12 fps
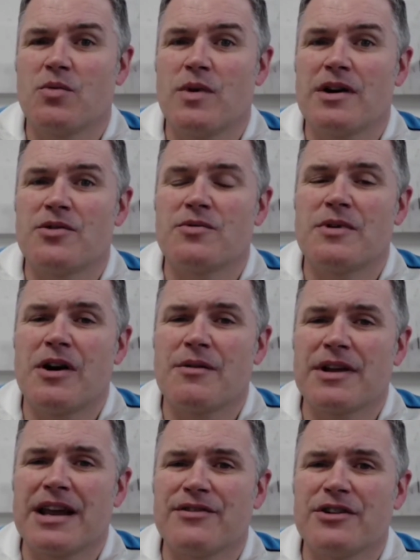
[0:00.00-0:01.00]
Well,
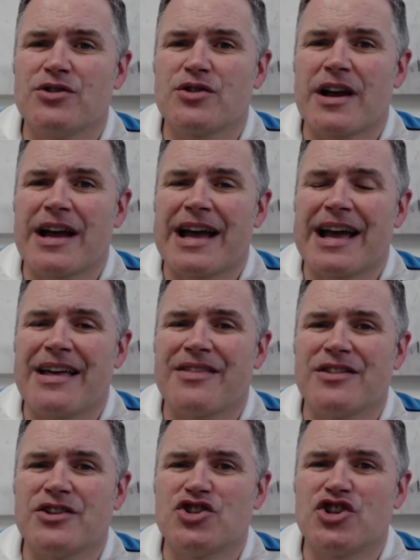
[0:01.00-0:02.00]
I'm gonna have a look at
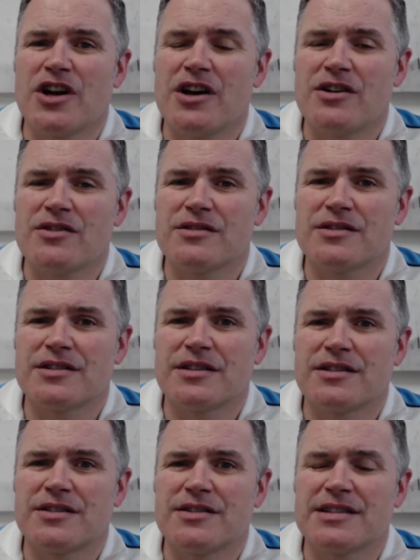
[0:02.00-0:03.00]
the charts
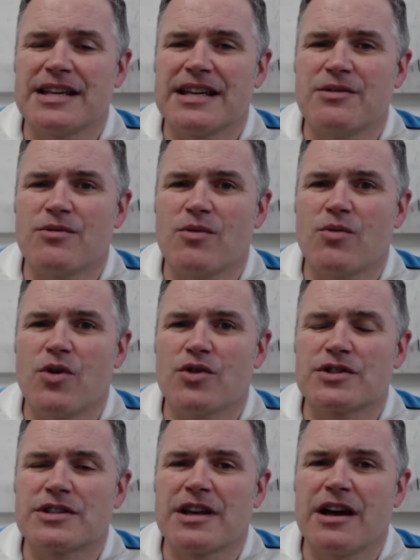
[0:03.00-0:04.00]
to see
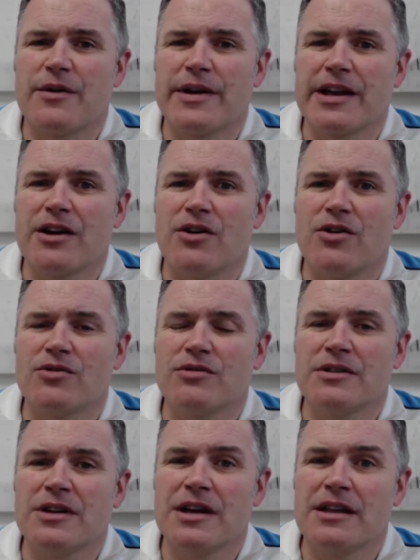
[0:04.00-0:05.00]
what's going
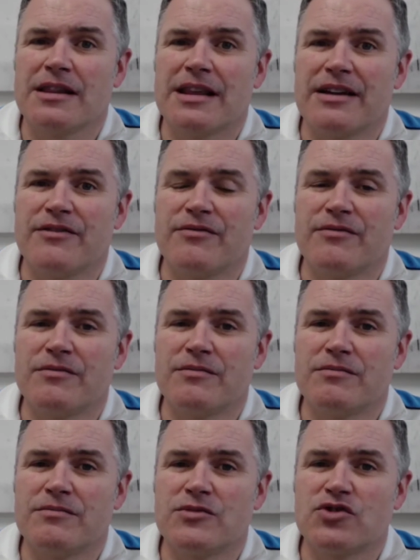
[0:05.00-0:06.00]
on. They've
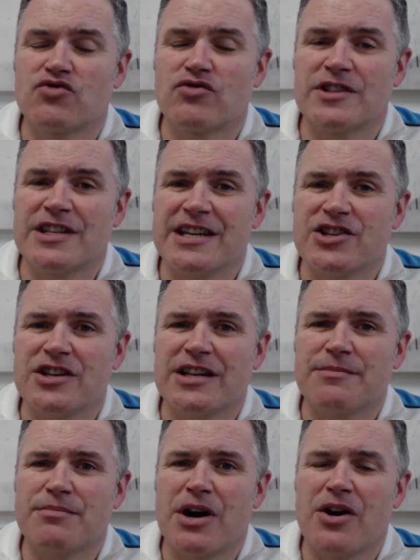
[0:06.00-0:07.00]

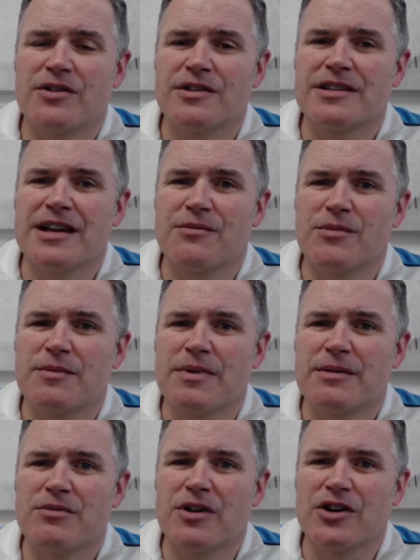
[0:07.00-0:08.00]
strategically partnered up with
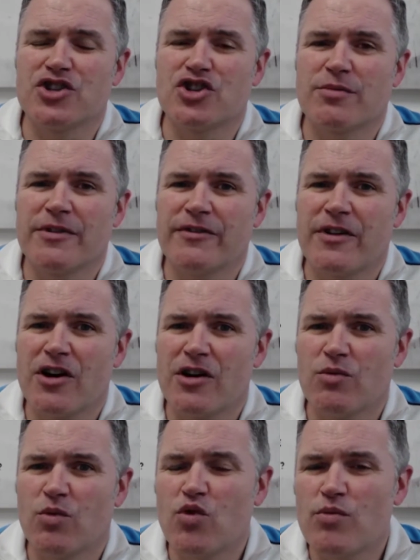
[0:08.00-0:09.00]
people like
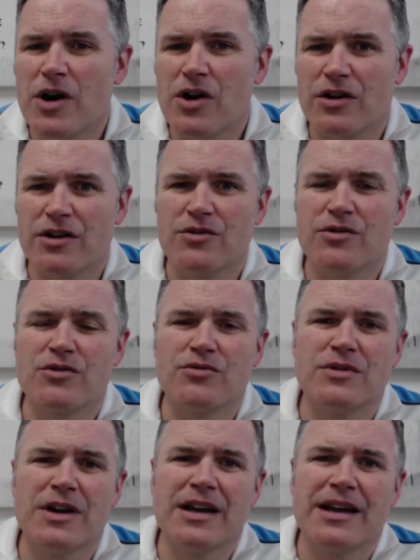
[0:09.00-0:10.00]
Shopify, Walmart,
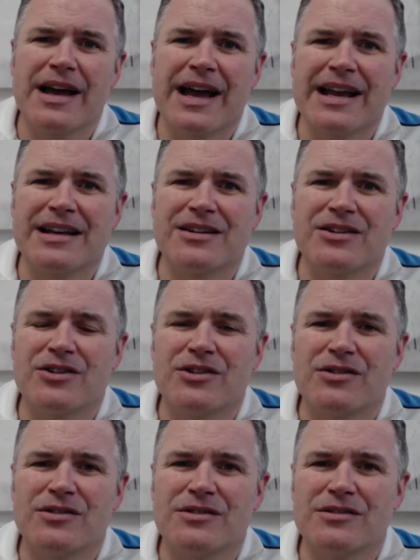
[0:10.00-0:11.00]
Google, and
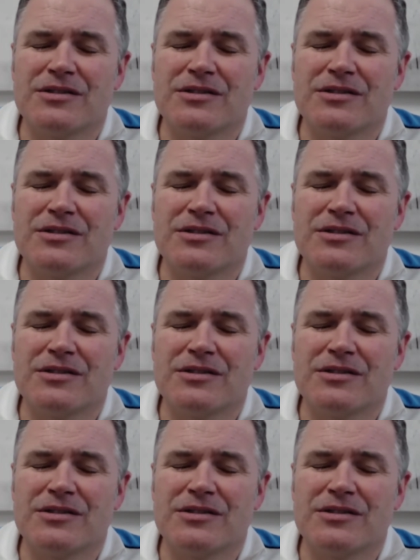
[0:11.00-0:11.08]
are,